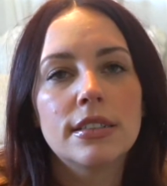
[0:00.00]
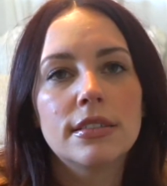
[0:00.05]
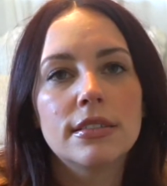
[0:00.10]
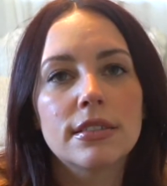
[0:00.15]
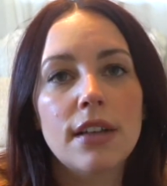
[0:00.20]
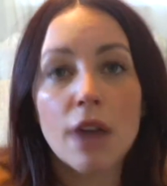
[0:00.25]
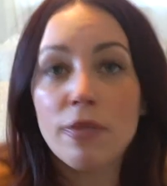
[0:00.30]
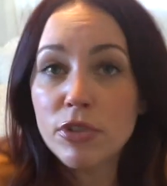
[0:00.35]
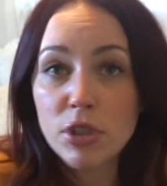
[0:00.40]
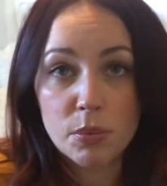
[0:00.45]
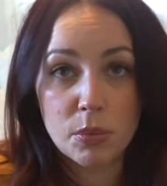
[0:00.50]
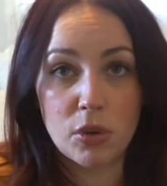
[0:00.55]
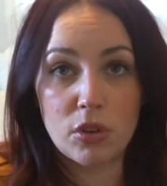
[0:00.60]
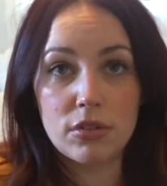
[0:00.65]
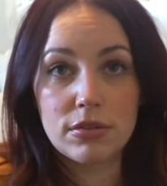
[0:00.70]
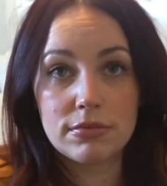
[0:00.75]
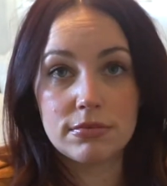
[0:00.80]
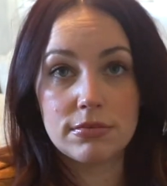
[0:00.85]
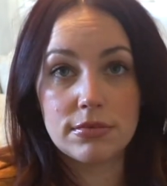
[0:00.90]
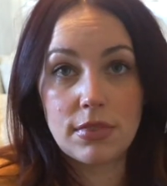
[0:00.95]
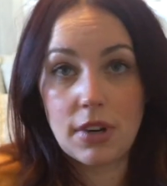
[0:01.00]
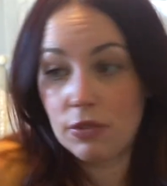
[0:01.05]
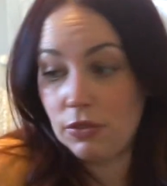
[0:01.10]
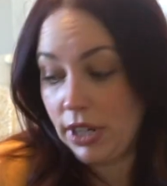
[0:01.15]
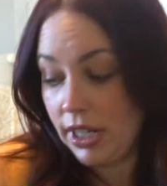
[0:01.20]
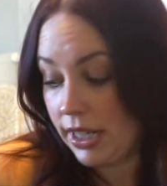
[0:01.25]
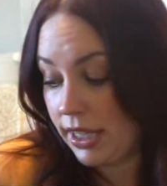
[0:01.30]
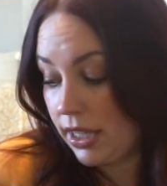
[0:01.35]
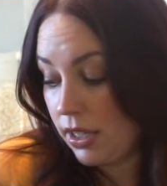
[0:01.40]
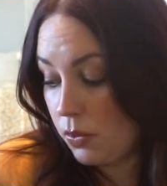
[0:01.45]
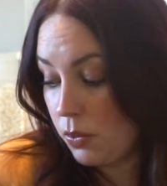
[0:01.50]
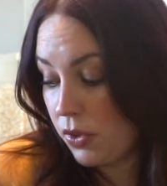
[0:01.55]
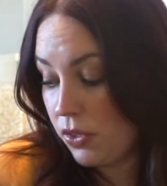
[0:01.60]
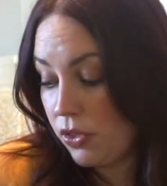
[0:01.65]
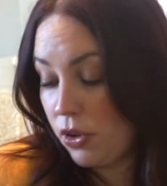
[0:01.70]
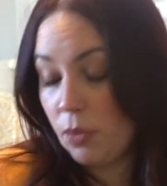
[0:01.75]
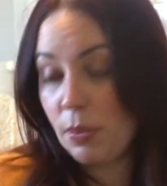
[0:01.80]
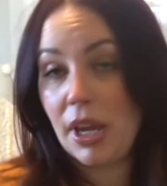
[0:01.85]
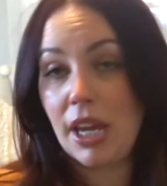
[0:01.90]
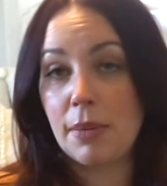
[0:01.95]
comfortable, really, with
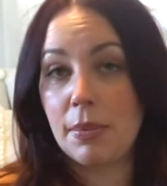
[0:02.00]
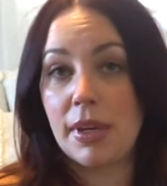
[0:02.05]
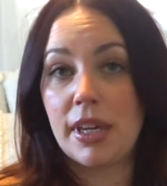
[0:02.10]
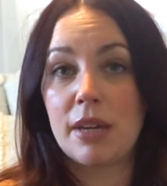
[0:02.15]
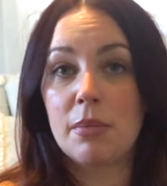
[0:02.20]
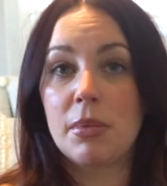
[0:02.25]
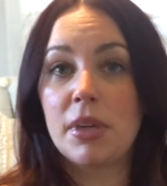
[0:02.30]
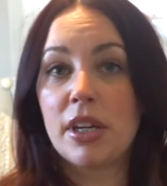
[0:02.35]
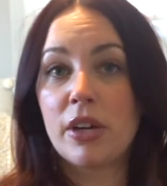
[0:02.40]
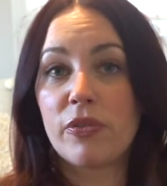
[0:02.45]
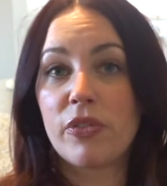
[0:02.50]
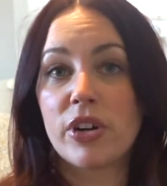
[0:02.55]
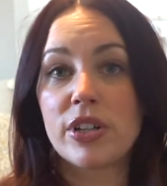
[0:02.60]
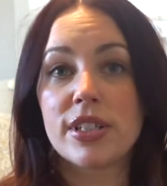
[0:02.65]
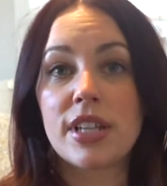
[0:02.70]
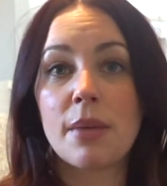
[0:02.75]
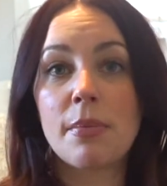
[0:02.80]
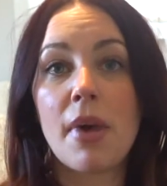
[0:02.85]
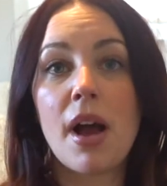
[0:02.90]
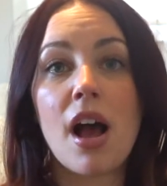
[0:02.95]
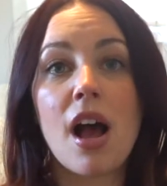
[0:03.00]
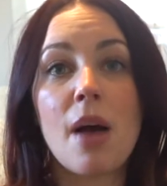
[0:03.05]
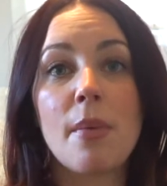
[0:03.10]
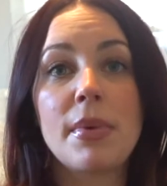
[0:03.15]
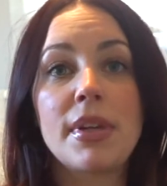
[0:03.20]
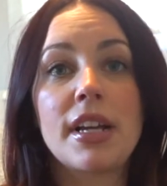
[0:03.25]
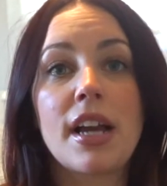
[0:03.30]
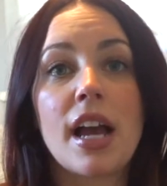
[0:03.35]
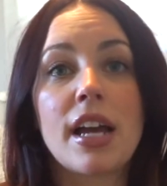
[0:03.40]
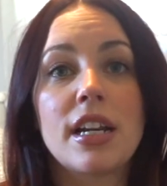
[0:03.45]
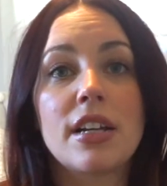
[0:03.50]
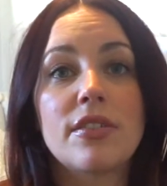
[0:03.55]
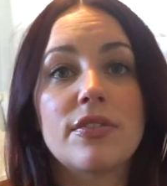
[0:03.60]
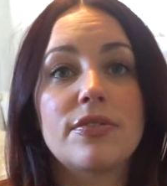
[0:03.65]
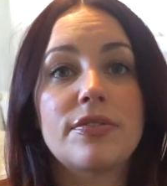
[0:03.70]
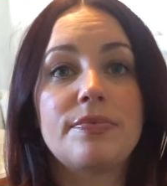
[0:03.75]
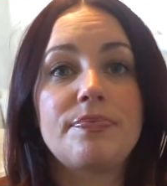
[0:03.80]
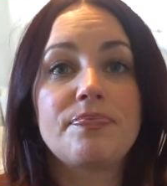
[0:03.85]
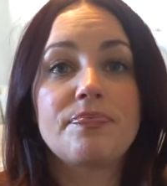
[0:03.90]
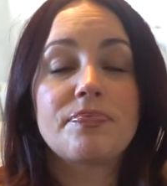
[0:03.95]
your baby and being a first-time mom. And kind of,
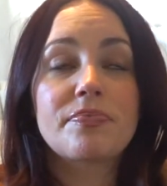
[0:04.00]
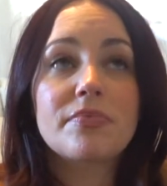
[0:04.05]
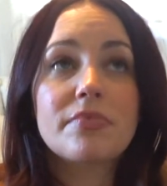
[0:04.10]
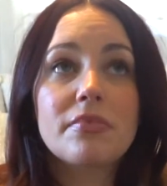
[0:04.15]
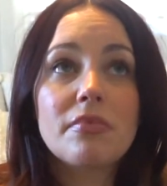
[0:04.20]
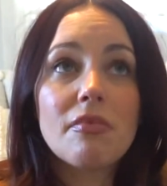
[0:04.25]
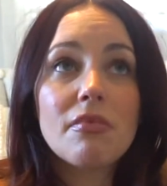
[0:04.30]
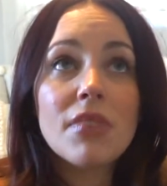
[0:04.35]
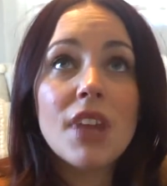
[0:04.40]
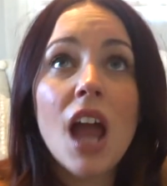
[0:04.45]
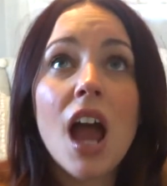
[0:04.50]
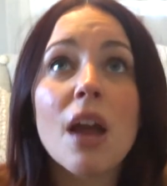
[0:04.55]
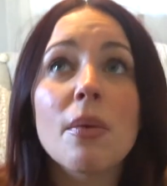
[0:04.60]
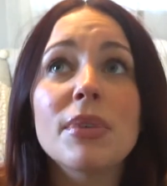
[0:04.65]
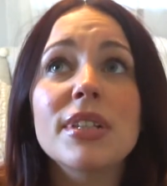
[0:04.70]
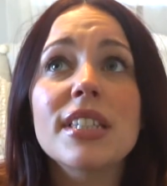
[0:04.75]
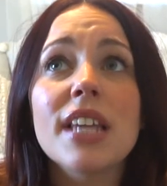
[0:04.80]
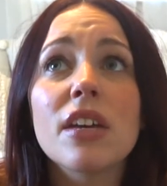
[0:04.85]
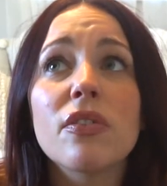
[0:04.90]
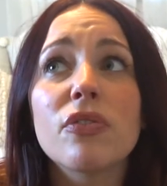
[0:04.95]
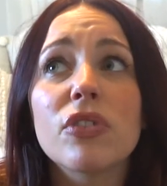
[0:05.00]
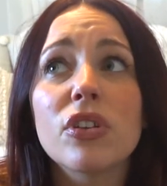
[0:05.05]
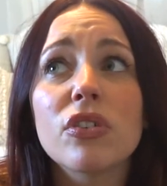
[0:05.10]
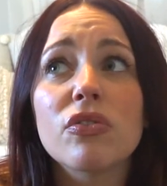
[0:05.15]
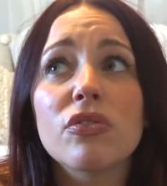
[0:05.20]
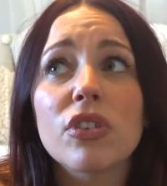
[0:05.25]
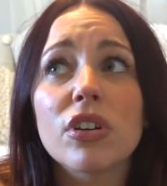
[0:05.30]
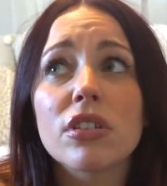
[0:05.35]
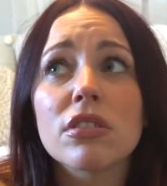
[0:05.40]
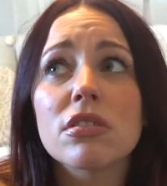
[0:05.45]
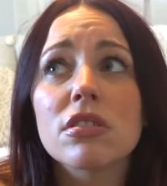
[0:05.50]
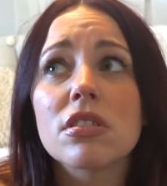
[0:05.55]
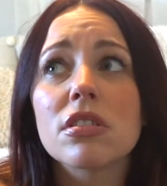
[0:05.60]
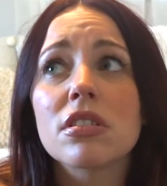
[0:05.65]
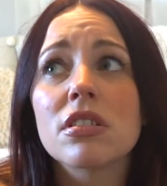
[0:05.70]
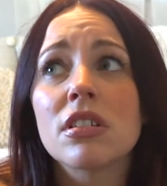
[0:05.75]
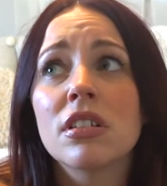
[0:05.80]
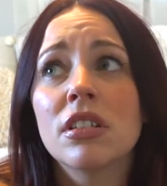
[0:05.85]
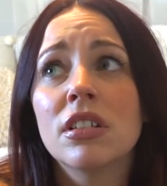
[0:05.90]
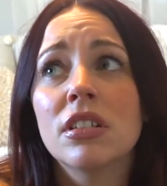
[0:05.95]
I would say for the first